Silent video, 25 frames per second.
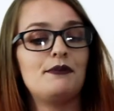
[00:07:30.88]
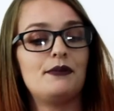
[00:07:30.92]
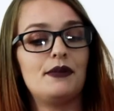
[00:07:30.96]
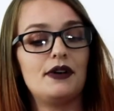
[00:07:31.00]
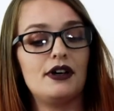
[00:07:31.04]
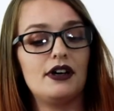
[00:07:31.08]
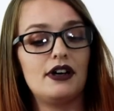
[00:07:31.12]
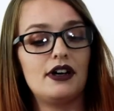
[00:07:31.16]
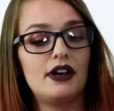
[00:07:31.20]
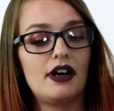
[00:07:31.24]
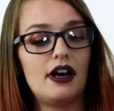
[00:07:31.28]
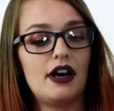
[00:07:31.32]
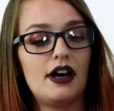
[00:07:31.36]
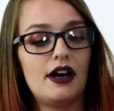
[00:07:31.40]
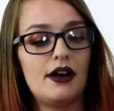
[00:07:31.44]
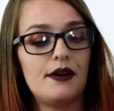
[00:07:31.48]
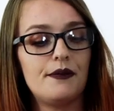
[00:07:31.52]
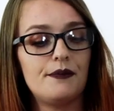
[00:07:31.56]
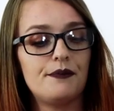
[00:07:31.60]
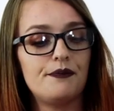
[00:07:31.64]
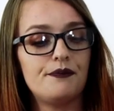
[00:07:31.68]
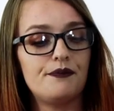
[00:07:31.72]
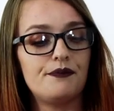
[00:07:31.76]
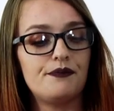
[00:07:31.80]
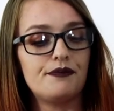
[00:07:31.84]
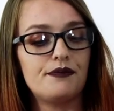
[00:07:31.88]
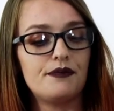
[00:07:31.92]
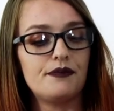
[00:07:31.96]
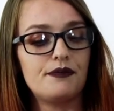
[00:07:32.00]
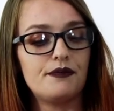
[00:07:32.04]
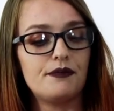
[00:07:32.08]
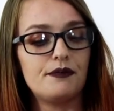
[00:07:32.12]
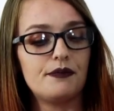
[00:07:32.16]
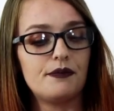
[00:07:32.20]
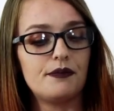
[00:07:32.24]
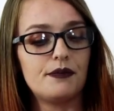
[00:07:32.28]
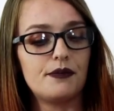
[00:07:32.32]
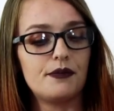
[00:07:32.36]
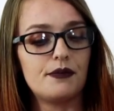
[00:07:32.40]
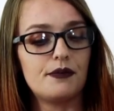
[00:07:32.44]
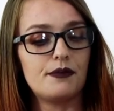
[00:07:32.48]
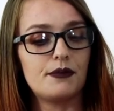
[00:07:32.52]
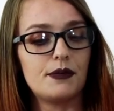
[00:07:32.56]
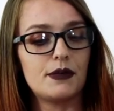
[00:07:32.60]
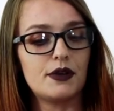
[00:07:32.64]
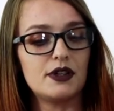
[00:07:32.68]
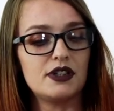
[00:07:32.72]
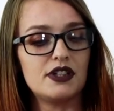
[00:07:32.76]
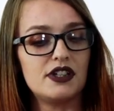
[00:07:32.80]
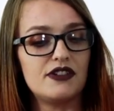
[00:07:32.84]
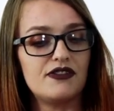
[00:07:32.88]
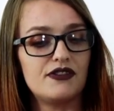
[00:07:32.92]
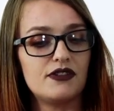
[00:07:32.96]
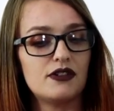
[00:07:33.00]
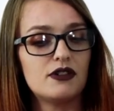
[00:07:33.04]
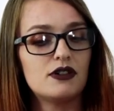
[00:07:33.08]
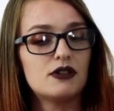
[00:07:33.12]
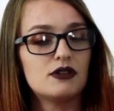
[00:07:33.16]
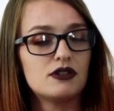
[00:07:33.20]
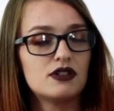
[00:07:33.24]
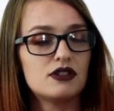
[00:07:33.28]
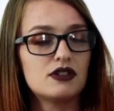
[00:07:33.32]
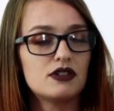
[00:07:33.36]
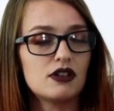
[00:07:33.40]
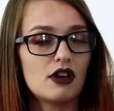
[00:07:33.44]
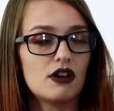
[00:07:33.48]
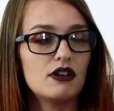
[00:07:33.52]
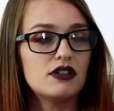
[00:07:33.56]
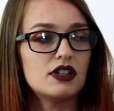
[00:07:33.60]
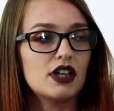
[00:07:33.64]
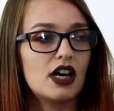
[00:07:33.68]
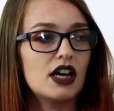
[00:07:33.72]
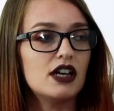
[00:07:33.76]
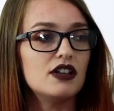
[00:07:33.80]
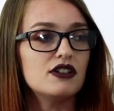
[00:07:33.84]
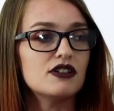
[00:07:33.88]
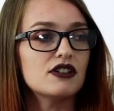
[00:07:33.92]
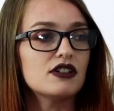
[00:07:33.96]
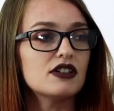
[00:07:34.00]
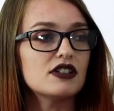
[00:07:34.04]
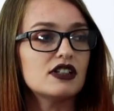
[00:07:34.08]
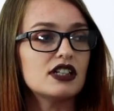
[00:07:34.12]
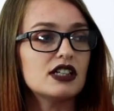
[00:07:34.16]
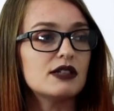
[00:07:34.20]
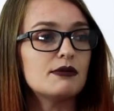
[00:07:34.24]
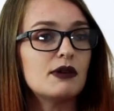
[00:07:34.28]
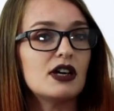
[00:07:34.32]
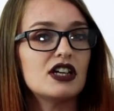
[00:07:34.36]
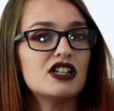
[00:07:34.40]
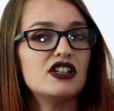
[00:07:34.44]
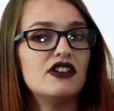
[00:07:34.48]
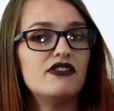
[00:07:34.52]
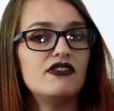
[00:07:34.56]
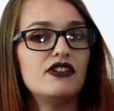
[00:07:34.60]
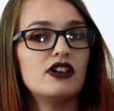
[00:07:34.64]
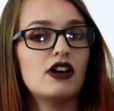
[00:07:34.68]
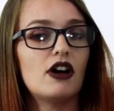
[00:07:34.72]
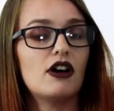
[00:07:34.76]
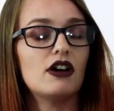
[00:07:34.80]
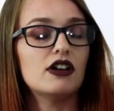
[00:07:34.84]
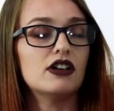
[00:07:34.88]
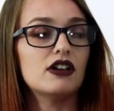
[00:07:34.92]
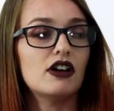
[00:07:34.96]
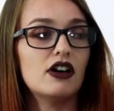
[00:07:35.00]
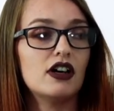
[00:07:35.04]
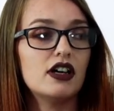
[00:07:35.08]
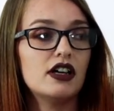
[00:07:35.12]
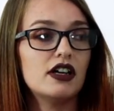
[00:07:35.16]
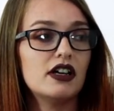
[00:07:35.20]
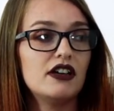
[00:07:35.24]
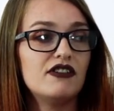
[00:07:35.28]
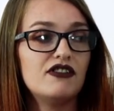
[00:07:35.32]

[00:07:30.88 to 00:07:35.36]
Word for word: But um, because it's so dangerous, especially if you go at night.